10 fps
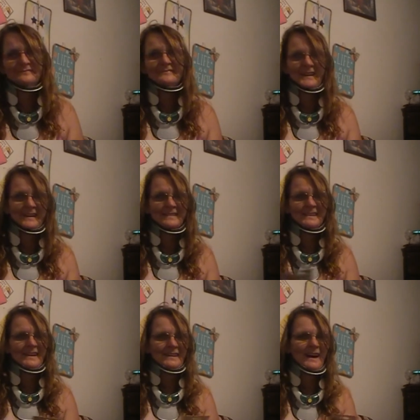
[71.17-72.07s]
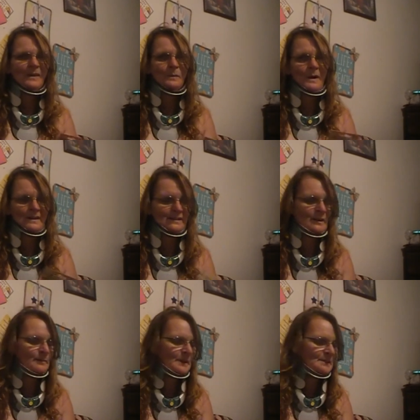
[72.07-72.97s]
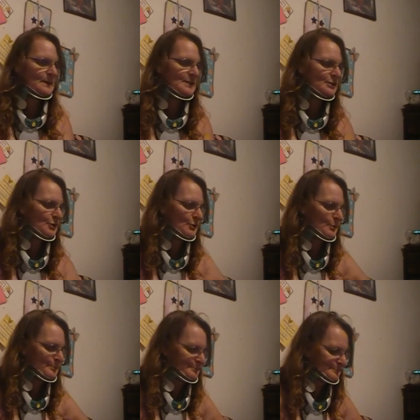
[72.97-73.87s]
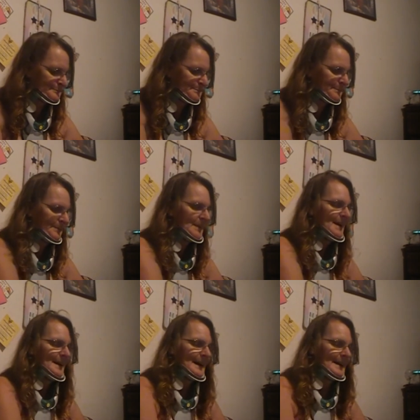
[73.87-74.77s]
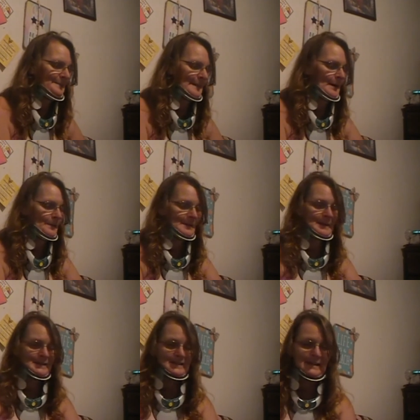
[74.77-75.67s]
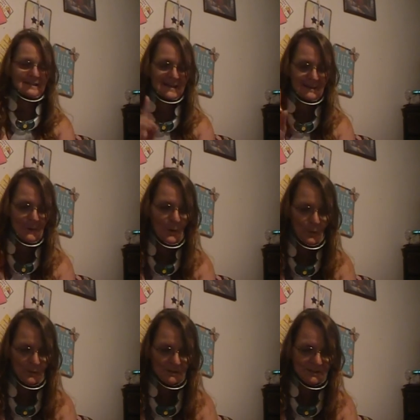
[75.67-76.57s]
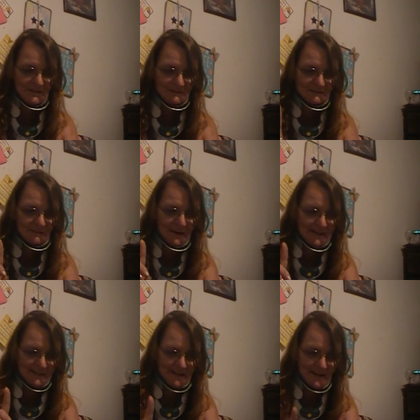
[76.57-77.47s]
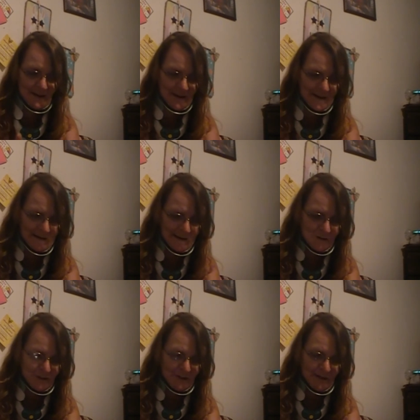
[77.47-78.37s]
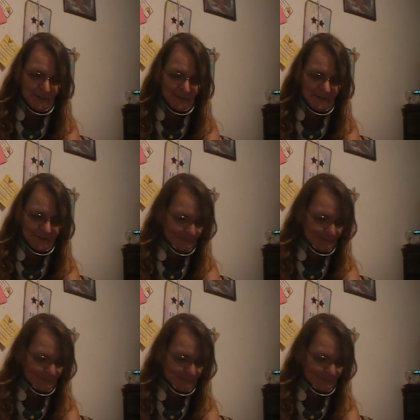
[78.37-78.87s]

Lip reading: like I said, I wanted them, so I took them. I found this Tim Holtz, right, gems